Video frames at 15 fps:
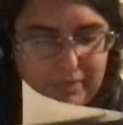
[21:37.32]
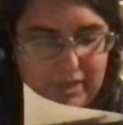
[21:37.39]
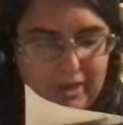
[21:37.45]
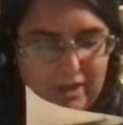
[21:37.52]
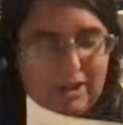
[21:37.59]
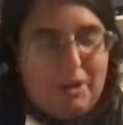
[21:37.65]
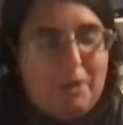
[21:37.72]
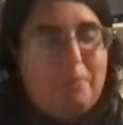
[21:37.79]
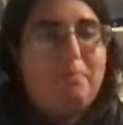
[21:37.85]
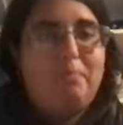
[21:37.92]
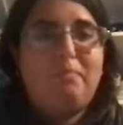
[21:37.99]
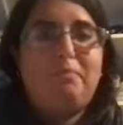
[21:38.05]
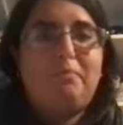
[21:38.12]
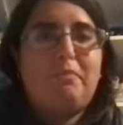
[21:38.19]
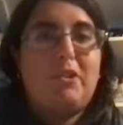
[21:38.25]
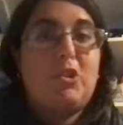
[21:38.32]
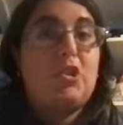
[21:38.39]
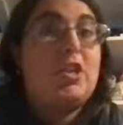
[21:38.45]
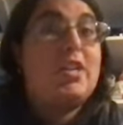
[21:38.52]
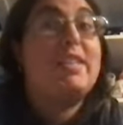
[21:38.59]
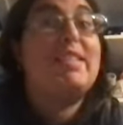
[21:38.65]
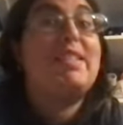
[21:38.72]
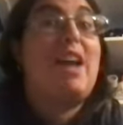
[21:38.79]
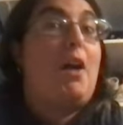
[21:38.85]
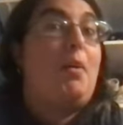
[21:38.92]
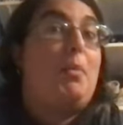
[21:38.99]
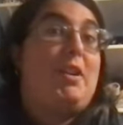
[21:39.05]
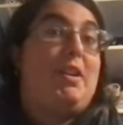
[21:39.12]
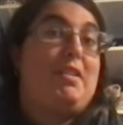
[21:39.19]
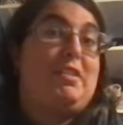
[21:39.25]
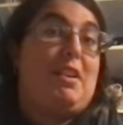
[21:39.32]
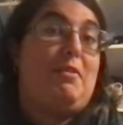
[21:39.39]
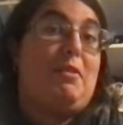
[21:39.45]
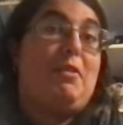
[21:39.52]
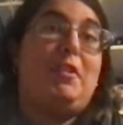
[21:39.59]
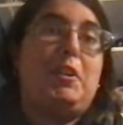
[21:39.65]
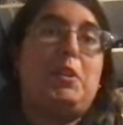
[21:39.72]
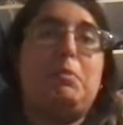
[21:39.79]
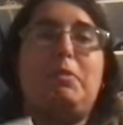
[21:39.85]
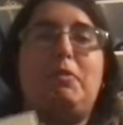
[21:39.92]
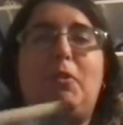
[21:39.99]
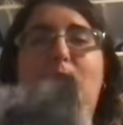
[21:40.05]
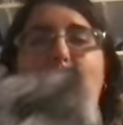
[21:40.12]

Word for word: um, she is not what he has ever faced before.